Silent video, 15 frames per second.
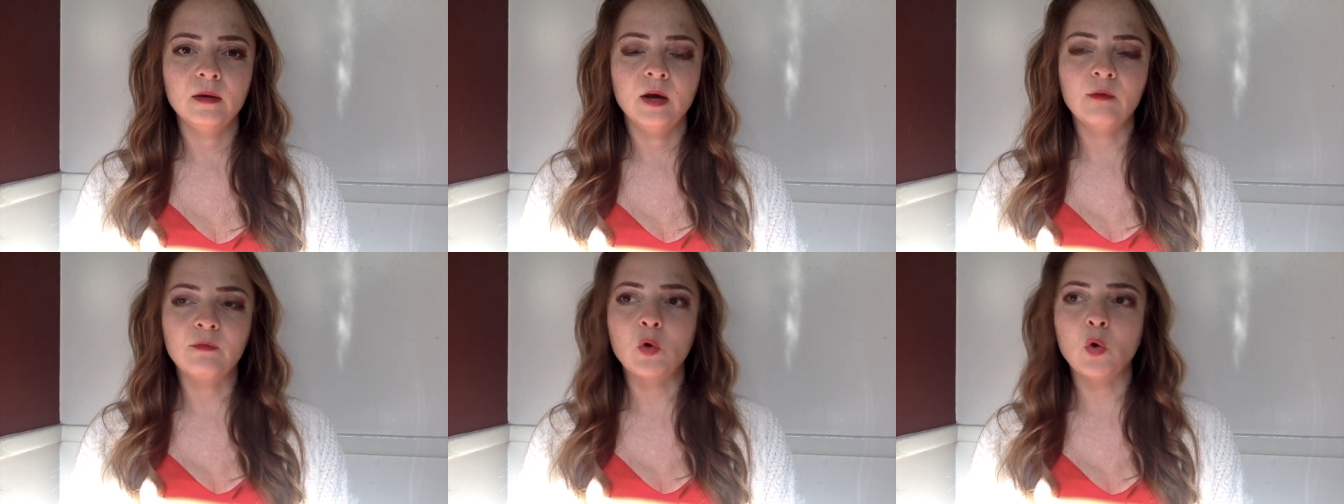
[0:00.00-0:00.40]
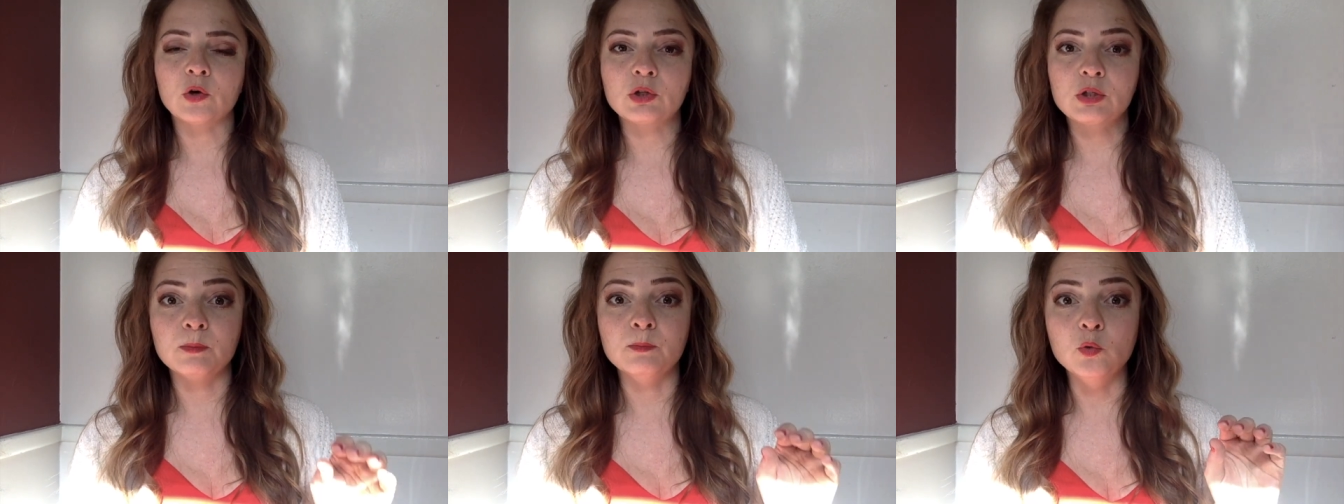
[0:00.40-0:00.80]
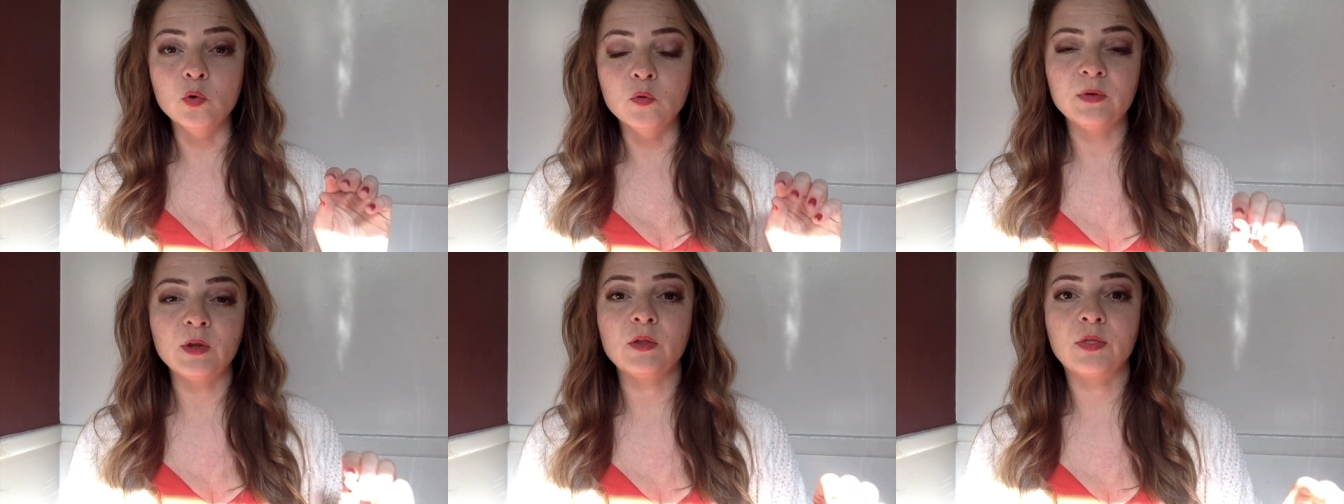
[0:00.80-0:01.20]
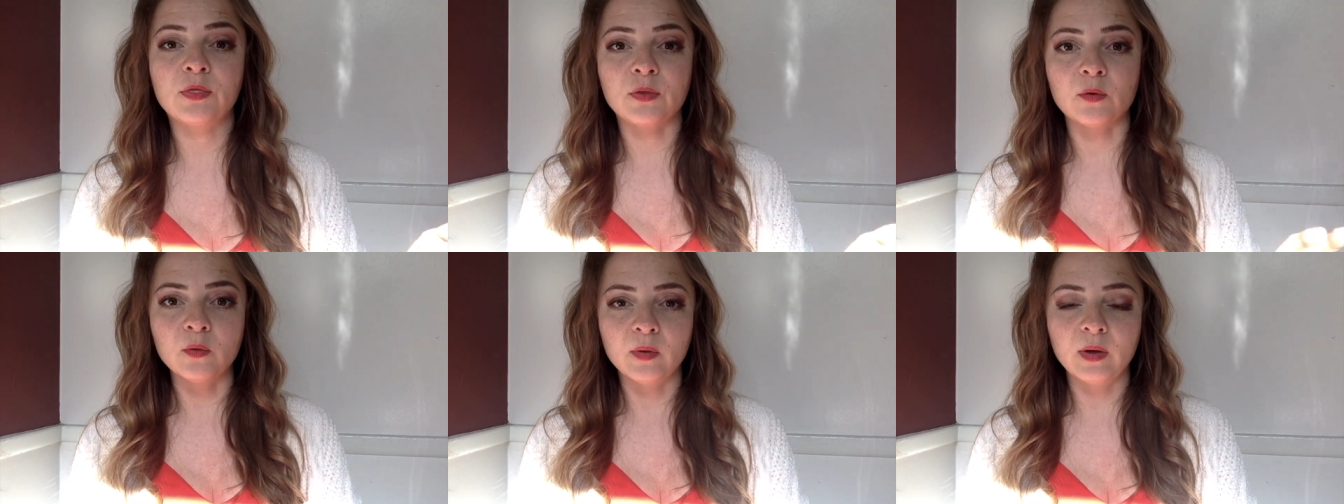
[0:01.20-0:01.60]
of course, moving
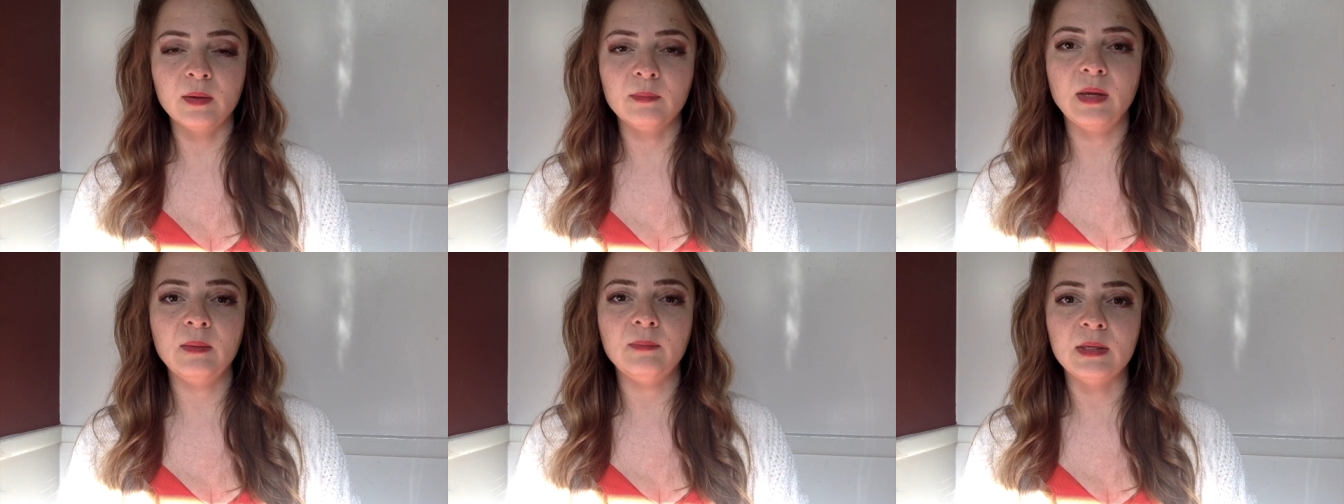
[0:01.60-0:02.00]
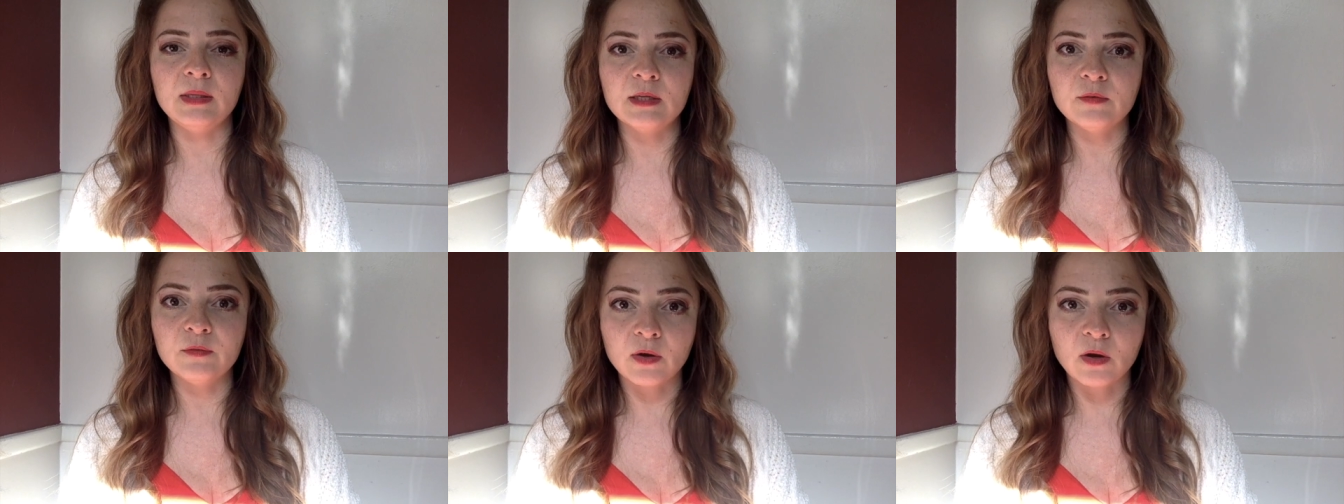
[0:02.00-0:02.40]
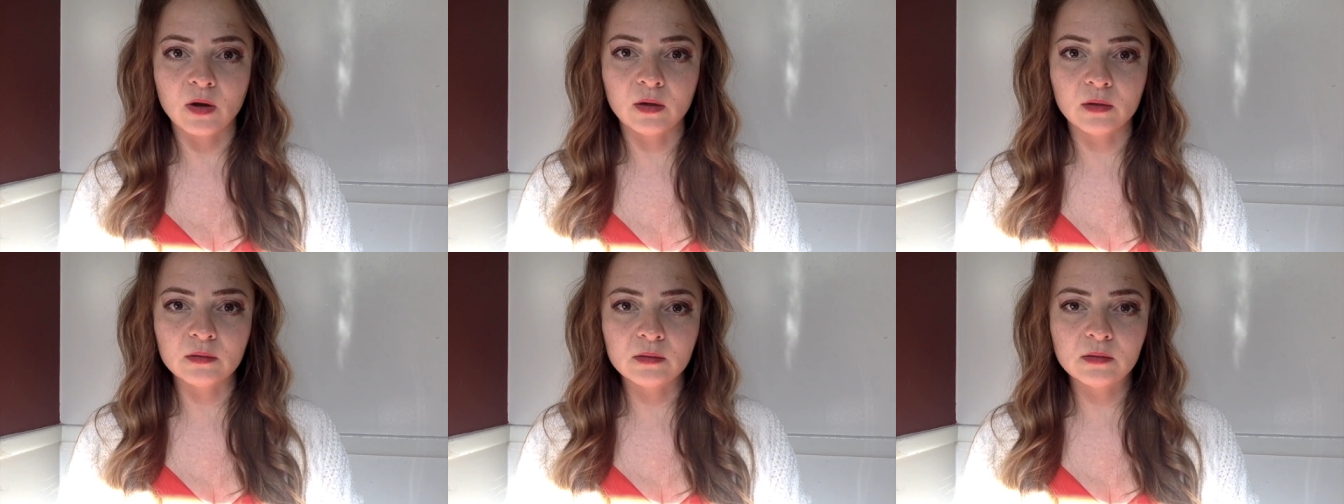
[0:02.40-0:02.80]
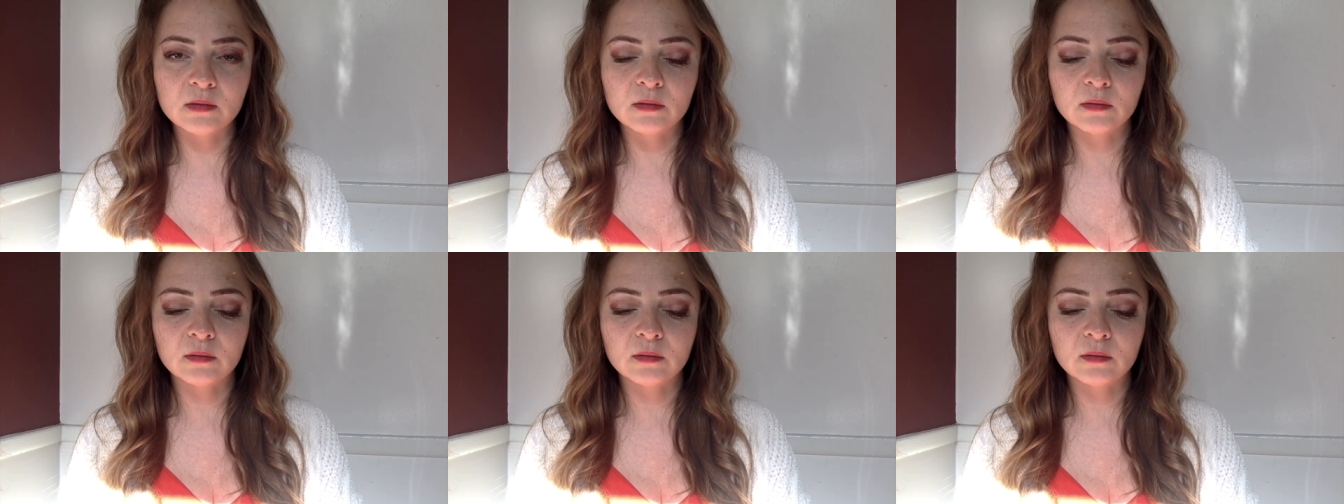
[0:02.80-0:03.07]
through it may be difficult